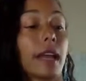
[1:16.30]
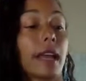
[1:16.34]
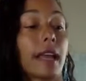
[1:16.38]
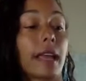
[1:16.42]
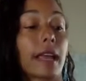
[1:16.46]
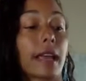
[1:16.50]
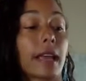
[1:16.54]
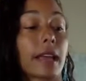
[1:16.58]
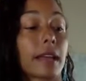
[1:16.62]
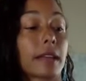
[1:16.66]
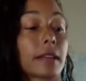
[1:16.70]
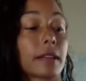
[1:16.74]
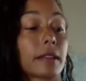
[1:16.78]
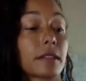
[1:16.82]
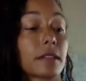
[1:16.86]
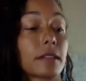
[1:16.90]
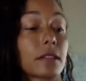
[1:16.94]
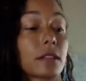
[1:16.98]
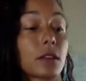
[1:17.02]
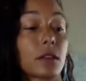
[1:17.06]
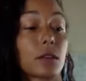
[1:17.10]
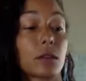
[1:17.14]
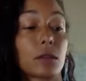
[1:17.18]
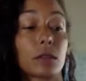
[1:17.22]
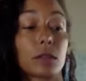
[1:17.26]
And
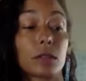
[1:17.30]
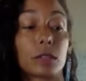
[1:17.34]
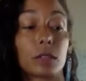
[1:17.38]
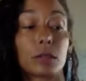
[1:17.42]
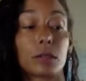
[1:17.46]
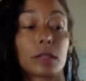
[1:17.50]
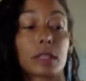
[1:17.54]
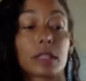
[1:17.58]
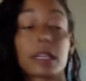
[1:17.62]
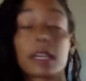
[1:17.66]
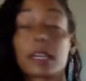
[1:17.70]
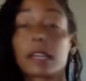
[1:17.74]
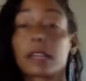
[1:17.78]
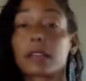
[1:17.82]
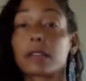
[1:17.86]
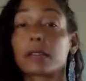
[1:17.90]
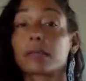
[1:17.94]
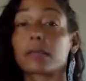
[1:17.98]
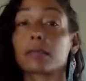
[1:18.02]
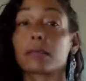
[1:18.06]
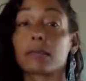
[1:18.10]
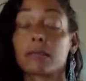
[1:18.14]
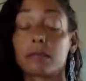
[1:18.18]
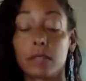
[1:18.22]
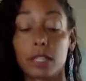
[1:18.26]
so you would take
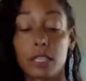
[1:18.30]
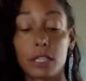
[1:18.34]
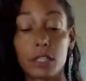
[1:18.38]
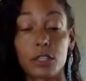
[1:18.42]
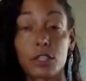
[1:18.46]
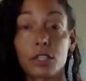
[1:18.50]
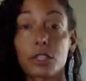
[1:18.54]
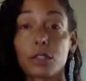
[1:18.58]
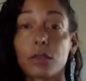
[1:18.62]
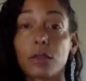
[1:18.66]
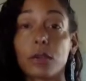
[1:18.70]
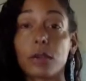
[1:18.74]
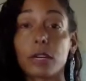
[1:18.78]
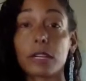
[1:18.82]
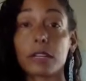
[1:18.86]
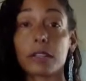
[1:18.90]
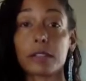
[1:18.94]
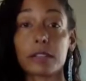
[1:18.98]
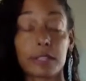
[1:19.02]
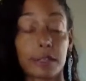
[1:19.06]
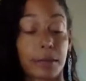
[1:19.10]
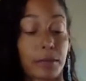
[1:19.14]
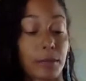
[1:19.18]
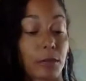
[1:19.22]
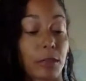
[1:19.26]
these two
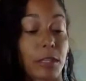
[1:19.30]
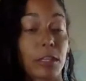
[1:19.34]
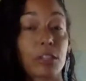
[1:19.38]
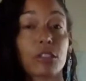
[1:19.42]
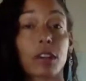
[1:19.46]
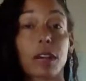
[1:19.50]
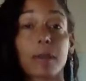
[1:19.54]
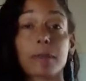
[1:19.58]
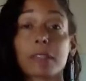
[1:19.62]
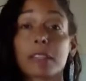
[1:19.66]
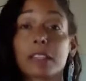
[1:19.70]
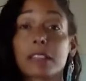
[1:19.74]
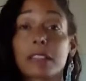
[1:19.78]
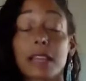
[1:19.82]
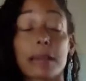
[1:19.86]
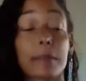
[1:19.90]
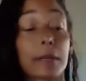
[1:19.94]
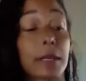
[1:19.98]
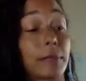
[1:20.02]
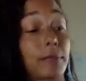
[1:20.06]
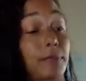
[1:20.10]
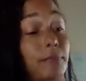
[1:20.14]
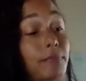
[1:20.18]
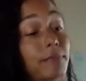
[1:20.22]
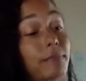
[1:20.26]
oils, three drops of
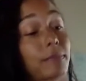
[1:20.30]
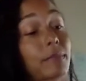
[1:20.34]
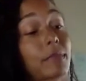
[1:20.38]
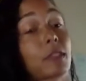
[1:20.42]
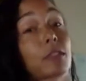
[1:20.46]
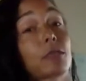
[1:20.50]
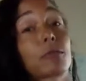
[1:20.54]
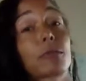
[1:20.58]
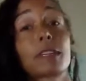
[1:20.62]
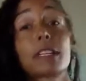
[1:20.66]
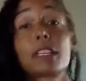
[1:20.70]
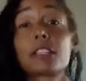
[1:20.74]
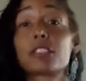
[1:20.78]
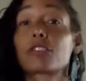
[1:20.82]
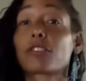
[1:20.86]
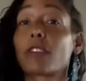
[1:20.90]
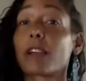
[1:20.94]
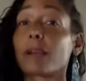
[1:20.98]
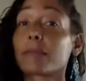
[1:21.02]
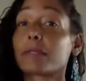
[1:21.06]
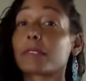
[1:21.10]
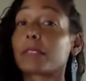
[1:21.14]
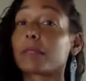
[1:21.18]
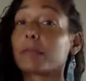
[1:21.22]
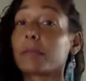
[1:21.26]
lemon, three
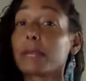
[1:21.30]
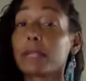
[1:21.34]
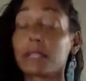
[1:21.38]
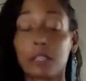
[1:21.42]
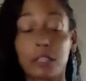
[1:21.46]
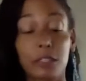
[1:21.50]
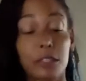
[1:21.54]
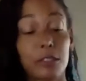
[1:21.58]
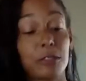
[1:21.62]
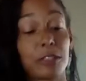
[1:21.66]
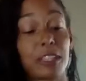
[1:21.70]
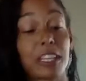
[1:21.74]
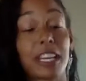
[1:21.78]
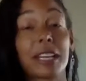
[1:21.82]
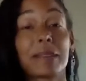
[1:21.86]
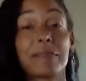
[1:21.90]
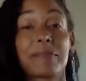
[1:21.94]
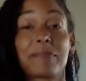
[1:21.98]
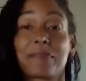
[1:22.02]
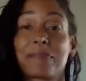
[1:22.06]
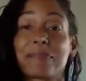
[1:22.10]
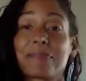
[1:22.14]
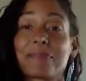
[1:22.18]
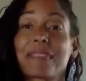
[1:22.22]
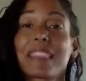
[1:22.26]
drops of
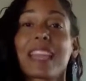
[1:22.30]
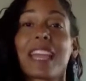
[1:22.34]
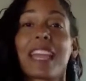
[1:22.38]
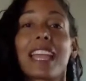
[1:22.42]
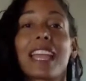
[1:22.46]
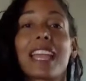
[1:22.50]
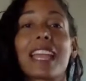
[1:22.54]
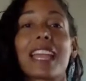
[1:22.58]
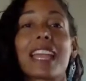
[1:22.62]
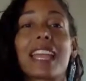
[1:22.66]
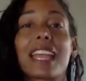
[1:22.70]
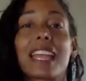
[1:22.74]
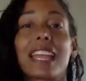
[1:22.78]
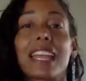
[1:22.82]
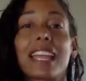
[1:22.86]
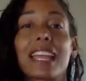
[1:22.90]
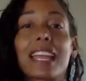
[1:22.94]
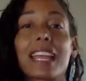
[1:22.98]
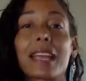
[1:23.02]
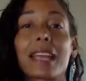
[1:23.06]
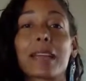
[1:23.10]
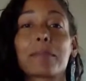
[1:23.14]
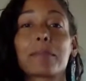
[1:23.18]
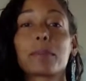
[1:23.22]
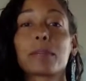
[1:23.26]
melaleuca,
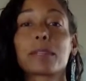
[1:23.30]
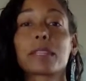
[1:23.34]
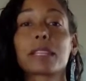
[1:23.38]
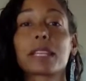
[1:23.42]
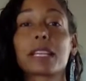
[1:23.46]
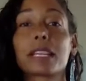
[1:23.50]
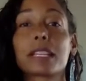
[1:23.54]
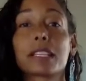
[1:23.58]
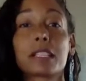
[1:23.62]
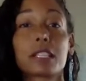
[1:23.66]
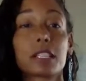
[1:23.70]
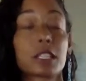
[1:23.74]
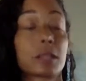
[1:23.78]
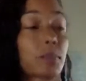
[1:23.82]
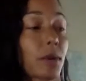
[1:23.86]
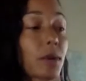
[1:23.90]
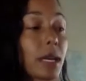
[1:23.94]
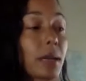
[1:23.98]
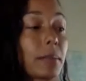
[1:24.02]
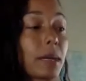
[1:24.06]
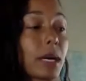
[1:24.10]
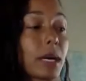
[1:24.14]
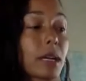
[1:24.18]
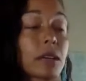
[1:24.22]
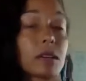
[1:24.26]
and put that in a
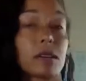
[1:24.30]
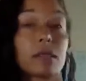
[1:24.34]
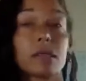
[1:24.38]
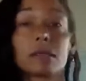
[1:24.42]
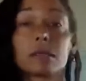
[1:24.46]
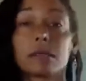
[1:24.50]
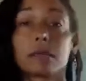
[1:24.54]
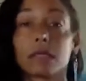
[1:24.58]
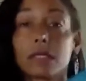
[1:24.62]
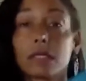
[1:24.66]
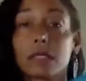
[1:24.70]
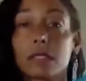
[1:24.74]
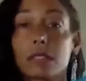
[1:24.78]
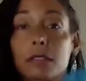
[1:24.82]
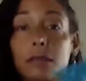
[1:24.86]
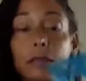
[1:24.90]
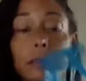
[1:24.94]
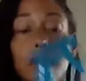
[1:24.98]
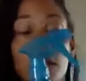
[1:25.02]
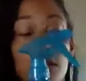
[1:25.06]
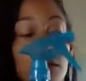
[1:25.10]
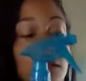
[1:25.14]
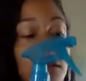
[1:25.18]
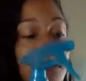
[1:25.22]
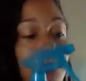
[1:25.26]
spray bottle, you know,
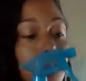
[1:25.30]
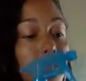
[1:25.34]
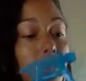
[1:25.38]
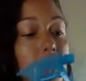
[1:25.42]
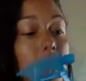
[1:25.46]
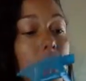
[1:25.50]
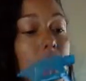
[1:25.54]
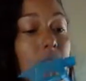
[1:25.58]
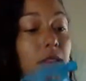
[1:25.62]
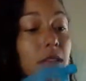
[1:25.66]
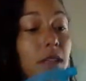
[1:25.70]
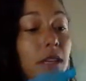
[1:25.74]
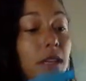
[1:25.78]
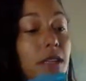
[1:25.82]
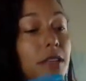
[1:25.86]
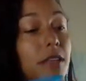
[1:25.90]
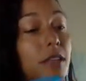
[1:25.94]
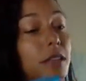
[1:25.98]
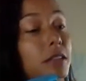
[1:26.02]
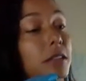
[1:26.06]
about this size.